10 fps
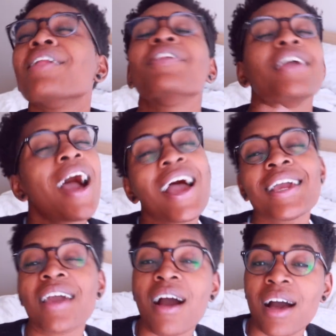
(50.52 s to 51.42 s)
the
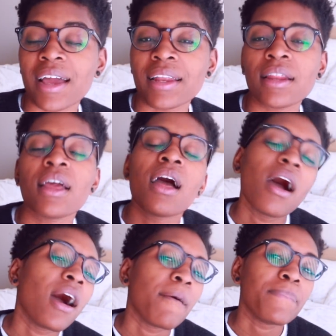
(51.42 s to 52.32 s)
icon
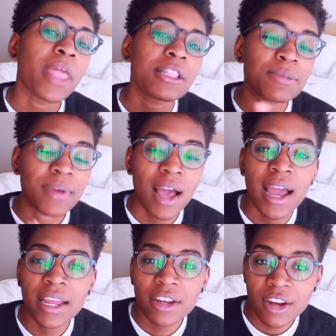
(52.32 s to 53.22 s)
that's
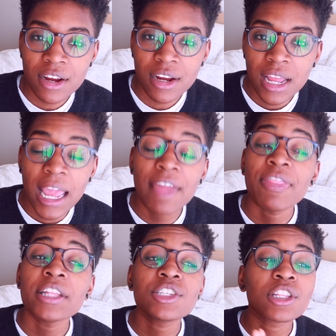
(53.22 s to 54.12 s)
behind her, and
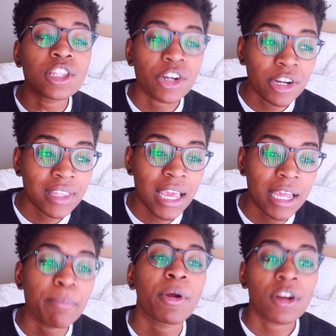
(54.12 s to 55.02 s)
then to learn that
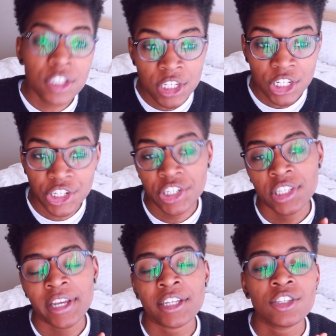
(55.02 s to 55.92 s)
in person she's
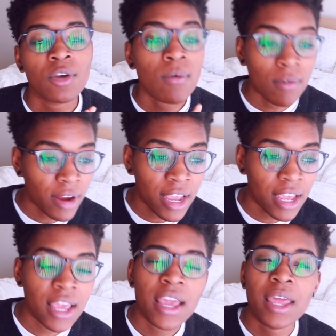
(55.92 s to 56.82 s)
like so
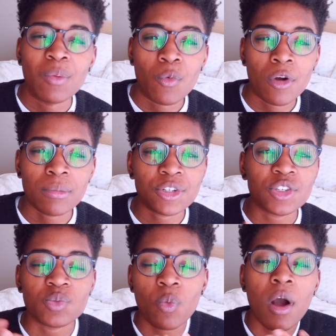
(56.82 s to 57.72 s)
great and warm.
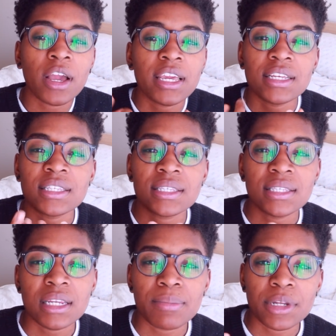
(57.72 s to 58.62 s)
She's walking
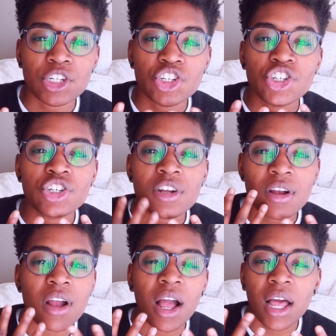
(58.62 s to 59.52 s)
cinnamon,
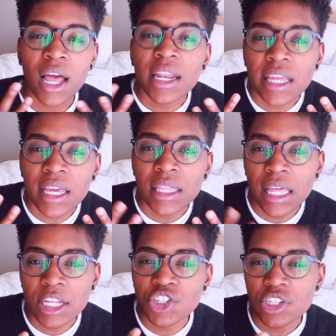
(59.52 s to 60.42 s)
sugar, honey,
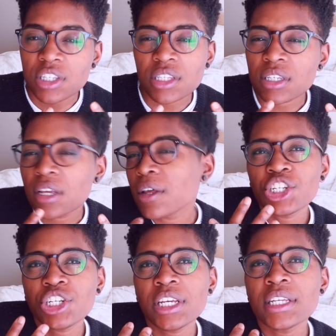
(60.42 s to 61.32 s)
like just
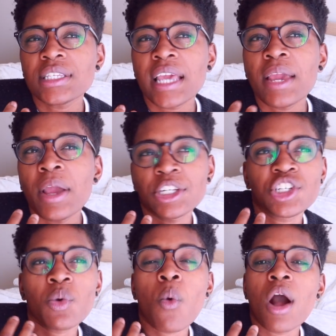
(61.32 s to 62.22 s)
she's
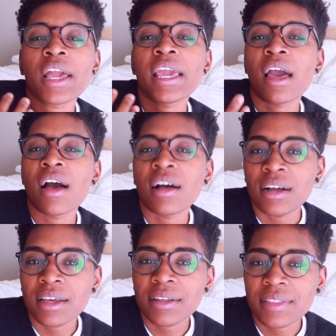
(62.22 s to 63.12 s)
a walking
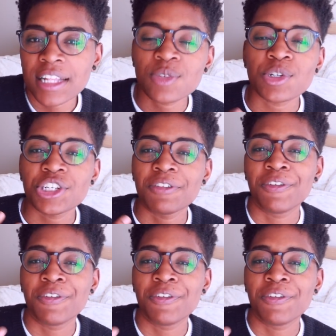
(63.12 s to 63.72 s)
hug. That's what she